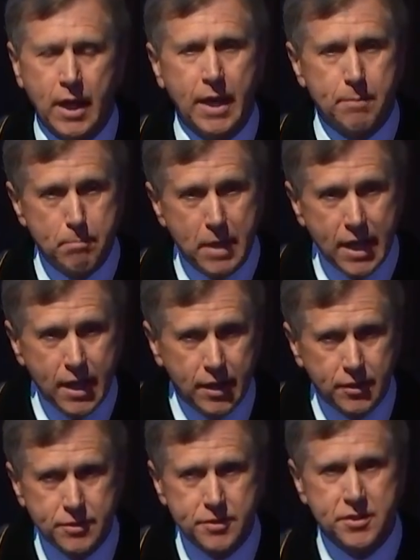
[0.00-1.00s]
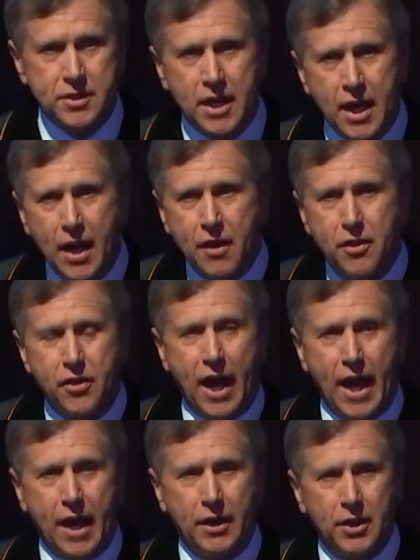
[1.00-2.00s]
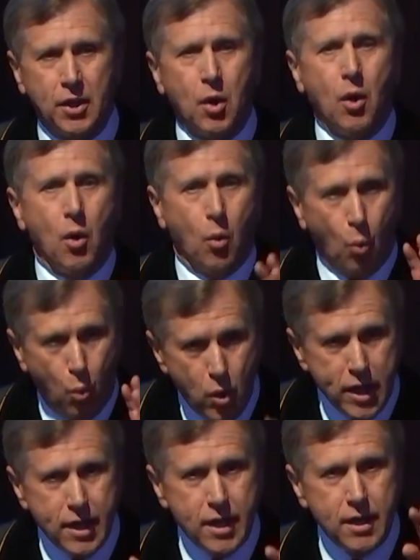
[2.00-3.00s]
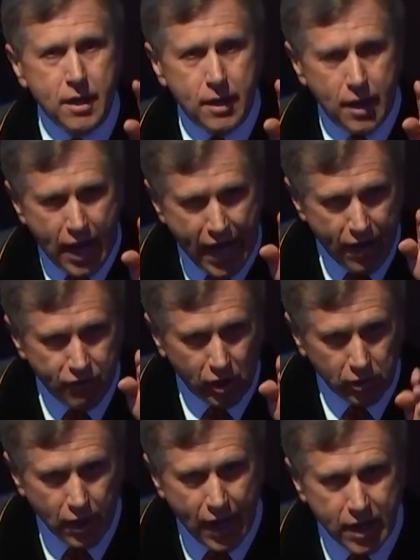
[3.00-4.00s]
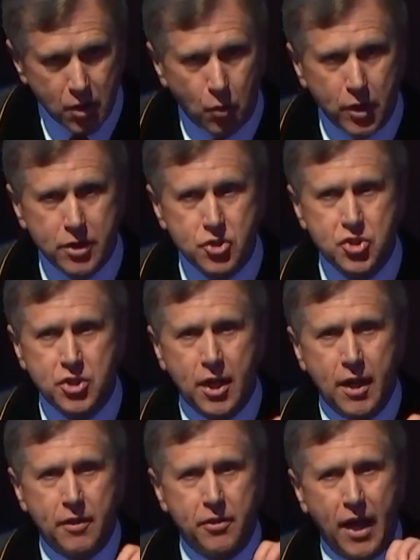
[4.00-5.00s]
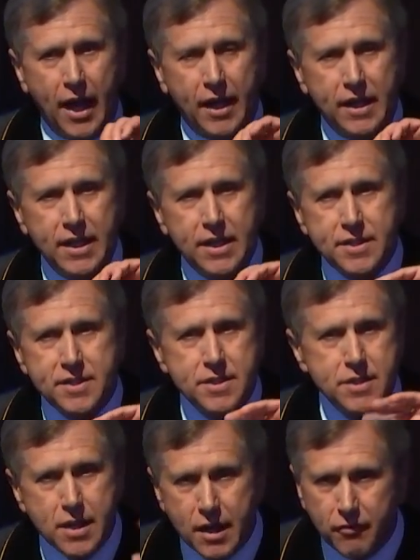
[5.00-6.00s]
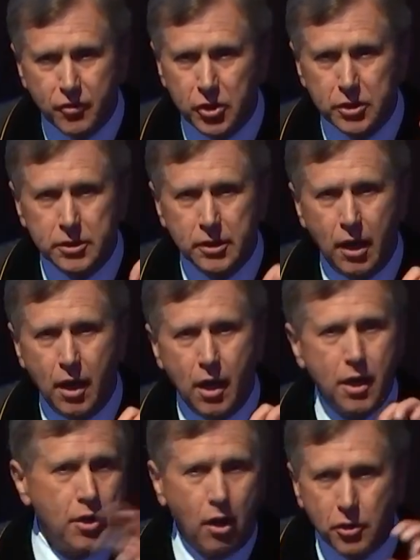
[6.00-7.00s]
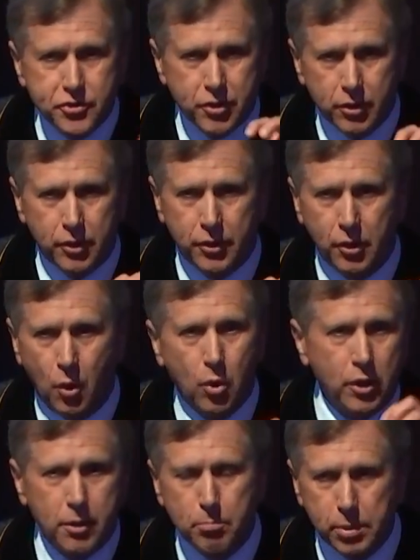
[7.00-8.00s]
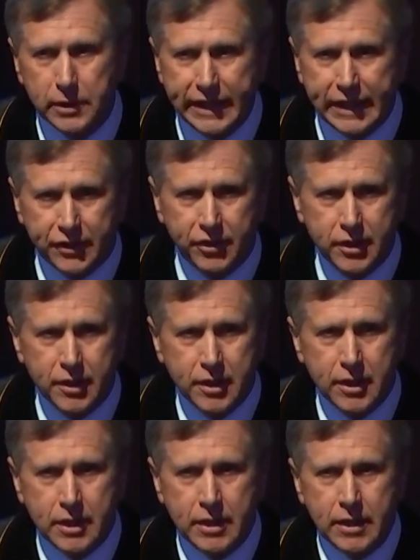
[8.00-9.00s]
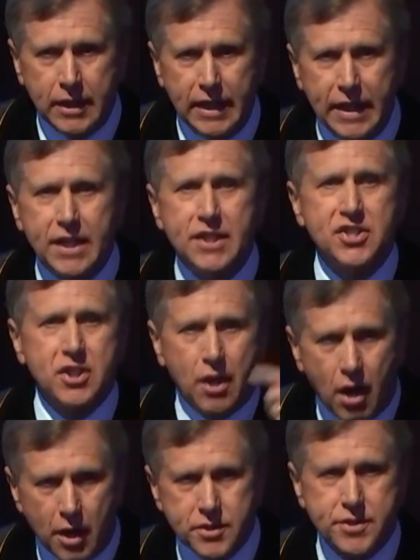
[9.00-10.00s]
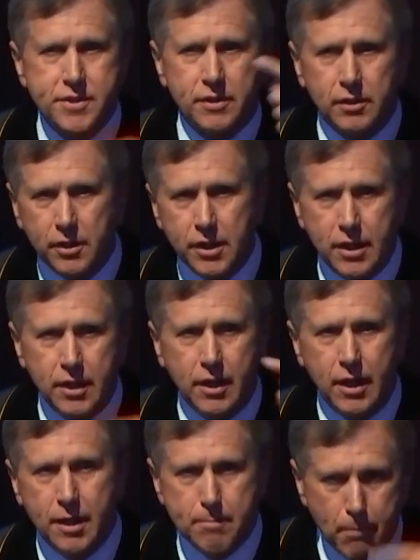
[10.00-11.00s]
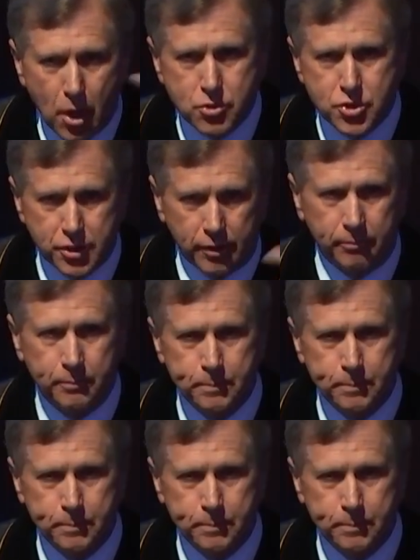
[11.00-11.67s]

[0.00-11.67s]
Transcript: It means that we have a language that is never unaltered or complete it is constantly in motion.